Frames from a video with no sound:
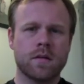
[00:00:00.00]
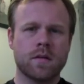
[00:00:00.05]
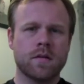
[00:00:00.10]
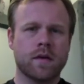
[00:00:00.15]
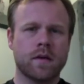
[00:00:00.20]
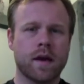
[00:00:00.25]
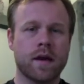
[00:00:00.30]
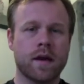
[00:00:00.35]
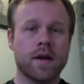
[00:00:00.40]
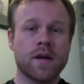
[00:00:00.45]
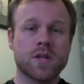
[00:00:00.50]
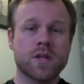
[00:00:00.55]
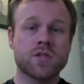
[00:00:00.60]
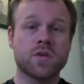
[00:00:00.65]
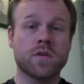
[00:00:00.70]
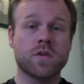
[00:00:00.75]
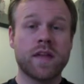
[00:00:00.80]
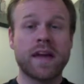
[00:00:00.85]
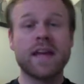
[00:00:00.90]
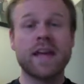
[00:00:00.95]
Okay,
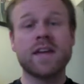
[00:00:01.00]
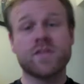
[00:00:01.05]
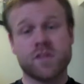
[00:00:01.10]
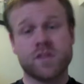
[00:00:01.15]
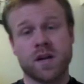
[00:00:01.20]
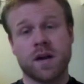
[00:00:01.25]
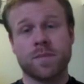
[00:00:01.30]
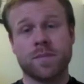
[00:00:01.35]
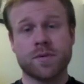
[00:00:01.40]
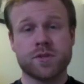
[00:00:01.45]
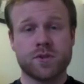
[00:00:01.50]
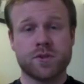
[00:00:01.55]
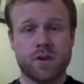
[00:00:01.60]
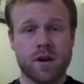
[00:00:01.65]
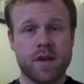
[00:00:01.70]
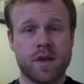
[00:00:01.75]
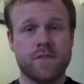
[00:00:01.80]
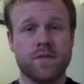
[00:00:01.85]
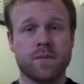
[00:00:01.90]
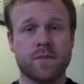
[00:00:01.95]
so that gives an
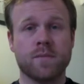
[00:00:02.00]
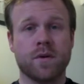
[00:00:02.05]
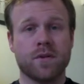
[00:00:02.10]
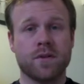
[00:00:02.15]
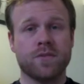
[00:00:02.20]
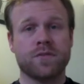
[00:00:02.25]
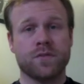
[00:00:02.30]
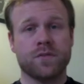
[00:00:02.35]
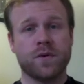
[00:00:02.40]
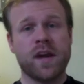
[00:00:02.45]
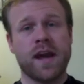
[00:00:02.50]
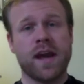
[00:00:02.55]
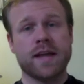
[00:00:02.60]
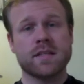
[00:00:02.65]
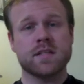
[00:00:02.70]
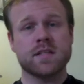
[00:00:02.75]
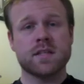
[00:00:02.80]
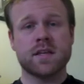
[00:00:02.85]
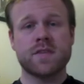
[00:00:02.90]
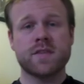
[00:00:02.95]
opportunity for both free
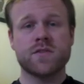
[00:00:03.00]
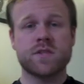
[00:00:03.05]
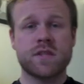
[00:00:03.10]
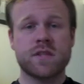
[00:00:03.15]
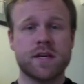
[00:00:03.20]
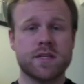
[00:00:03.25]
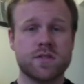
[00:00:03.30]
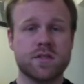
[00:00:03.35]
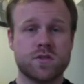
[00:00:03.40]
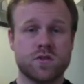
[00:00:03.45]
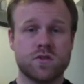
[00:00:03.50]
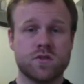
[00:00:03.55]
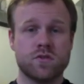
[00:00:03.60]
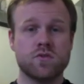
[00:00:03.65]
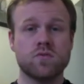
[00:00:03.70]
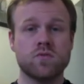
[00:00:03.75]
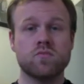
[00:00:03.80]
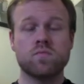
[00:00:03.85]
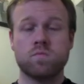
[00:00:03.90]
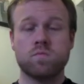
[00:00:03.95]
and slave states
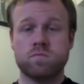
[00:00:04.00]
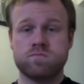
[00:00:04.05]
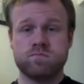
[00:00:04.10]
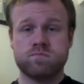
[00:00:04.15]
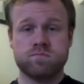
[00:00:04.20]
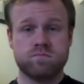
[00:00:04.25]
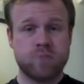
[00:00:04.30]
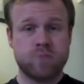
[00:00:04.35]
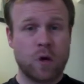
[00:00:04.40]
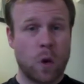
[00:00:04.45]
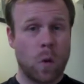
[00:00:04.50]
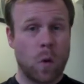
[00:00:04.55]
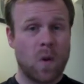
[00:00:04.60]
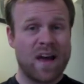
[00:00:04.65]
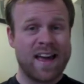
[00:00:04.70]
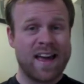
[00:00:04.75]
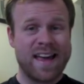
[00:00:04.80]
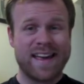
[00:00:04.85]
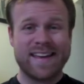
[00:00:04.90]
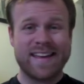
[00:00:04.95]
to go
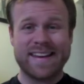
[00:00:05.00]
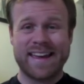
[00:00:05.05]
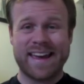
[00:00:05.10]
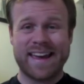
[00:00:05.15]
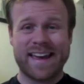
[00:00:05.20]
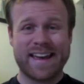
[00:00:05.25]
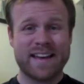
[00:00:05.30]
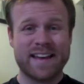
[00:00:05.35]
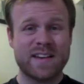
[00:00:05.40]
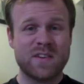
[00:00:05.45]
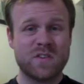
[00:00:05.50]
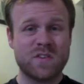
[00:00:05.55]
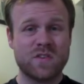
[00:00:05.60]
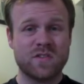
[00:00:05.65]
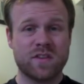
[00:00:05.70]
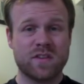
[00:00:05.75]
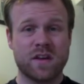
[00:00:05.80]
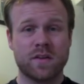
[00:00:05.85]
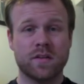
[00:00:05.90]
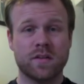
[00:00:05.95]
ahead and
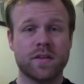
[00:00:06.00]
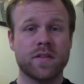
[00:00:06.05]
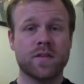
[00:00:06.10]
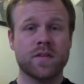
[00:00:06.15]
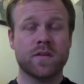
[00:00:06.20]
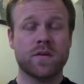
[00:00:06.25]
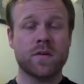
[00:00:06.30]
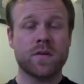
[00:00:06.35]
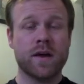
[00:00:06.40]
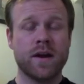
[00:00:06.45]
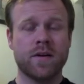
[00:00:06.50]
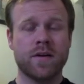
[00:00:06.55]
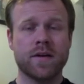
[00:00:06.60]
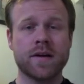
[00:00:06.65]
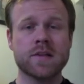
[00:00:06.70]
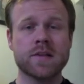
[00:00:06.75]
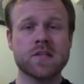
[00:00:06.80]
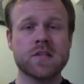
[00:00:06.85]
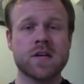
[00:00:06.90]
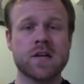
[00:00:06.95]
settle in their own
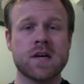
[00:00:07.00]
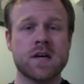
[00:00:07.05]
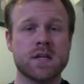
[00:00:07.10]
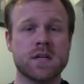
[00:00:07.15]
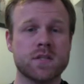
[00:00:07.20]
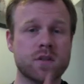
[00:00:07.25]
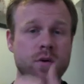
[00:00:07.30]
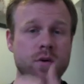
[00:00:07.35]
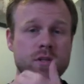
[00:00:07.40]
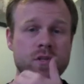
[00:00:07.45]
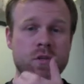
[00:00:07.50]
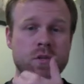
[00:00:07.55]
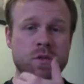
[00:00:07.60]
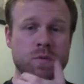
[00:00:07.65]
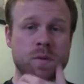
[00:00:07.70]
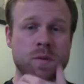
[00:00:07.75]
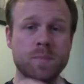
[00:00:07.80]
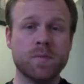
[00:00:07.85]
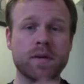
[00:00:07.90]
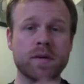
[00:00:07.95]
areas. So as soon as
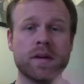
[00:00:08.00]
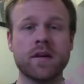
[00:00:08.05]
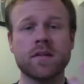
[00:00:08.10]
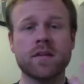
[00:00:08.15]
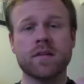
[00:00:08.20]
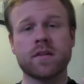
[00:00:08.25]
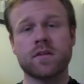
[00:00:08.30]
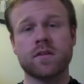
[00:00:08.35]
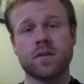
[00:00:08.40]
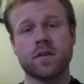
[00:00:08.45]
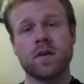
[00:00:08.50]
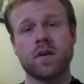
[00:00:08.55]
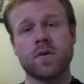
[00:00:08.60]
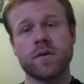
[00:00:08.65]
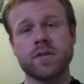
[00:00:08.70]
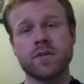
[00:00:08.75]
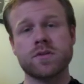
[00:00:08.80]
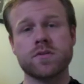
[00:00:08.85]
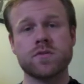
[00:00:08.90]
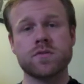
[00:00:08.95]
people hear that they're
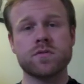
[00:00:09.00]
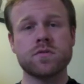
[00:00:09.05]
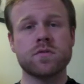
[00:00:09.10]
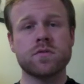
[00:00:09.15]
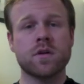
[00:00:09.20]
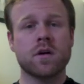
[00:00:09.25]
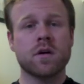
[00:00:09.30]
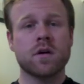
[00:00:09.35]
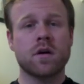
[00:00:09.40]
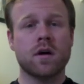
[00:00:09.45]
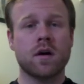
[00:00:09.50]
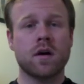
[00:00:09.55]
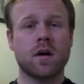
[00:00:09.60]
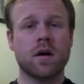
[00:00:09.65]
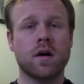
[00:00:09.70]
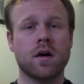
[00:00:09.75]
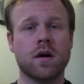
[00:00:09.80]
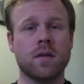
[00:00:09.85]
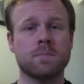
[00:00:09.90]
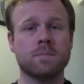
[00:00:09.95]
going to
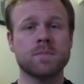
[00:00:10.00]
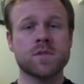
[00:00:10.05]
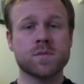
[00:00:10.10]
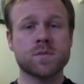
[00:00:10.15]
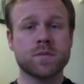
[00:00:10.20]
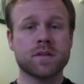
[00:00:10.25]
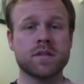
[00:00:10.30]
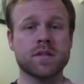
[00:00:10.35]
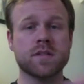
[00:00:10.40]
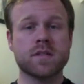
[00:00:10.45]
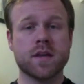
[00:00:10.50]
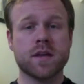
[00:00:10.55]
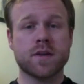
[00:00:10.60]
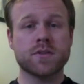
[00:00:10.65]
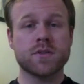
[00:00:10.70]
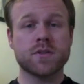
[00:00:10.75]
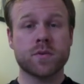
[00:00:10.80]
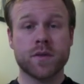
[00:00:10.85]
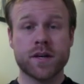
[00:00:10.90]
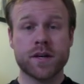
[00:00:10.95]
split this
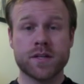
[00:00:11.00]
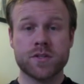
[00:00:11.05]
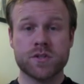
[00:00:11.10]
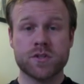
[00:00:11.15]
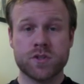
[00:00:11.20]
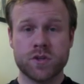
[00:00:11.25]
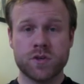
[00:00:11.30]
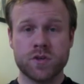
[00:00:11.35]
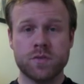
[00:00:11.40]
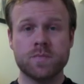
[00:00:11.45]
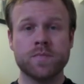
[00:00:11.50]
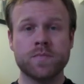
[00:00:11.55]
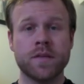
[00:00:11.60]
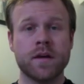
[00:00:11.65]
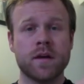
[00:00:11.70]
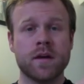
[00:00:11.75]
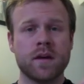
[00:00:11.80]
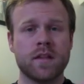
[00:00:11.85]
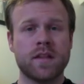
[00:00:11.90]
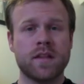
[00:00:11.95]
territory in two,
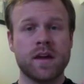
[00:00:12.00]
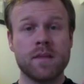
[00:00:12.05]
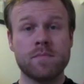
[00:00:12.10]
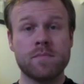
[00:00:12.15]
they